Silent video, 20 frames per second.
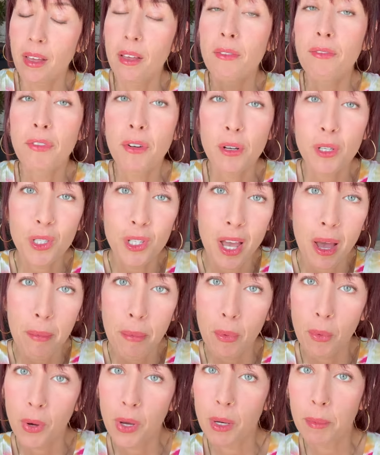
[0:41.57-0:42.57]
First
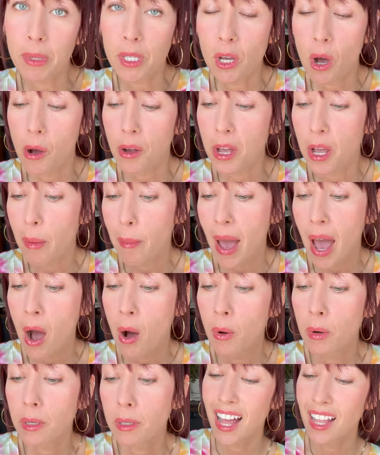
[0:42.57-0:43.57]
up, we're gonna be talking
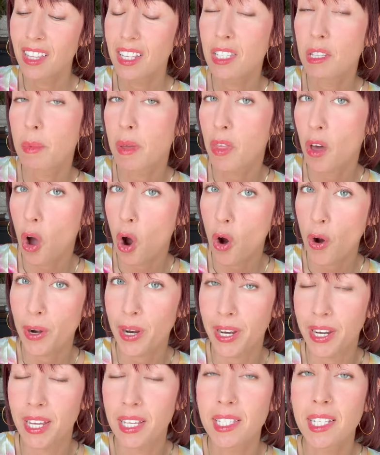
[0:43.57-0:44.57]
about Elizabeth
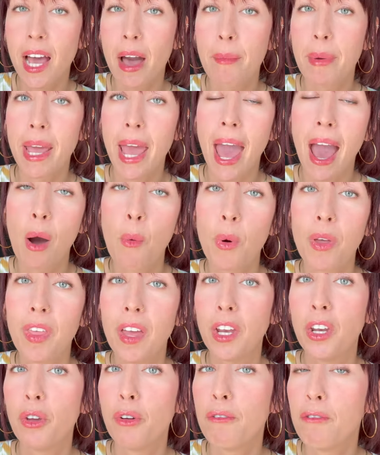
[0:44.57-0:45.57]
Arden is coming out with a
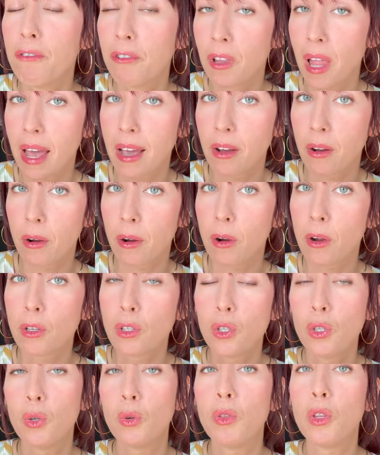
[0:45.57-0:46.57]
new flanker
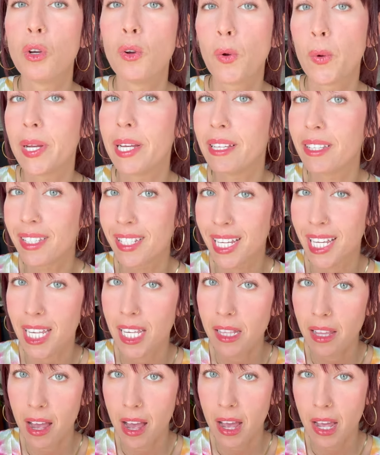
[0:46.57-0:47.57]
to the green
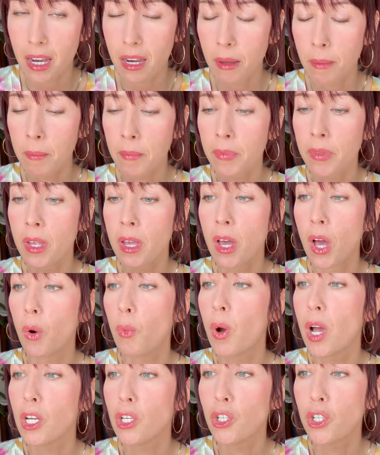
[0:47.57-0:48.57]
tea line,
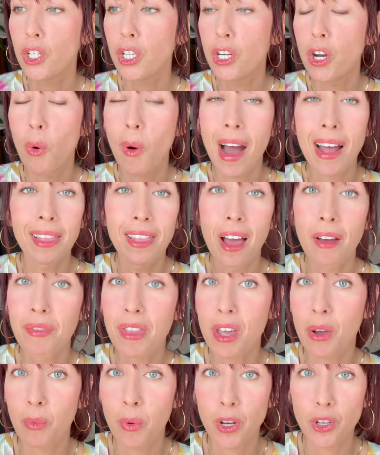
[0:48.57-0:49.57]
which, you know, I love
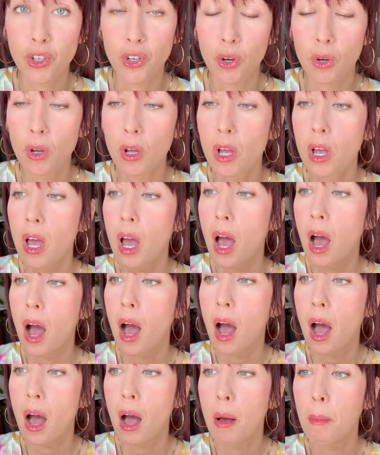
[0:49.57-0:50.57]
the original.
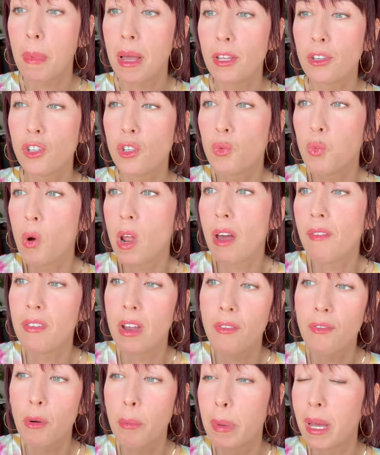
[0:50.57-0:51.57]
Um, it's just one I've
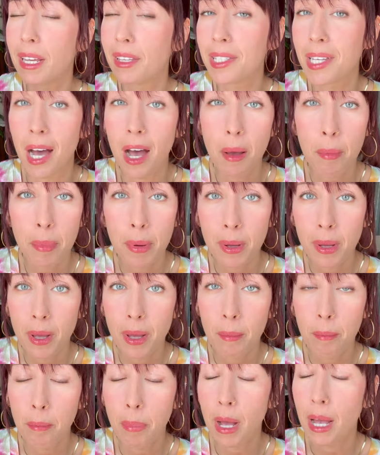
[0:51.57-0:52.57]
never picked up,
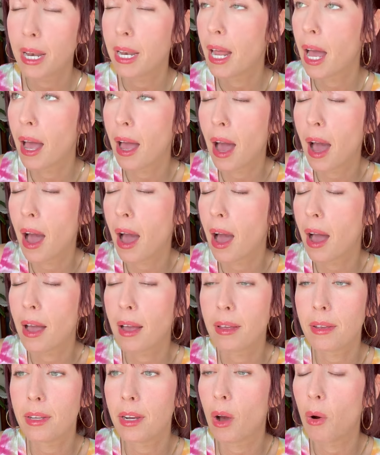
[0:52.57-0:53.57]
but,
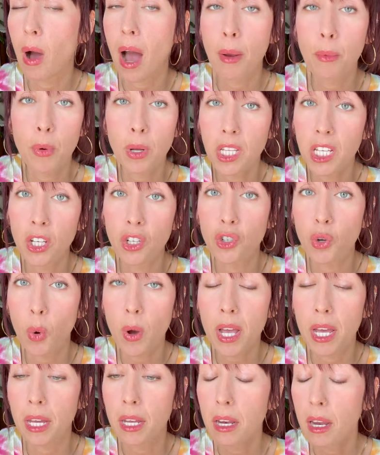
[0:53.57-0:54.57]
you know, I really enjoy
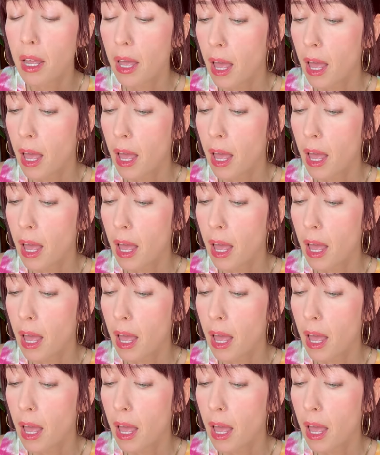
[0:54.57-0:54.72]
it.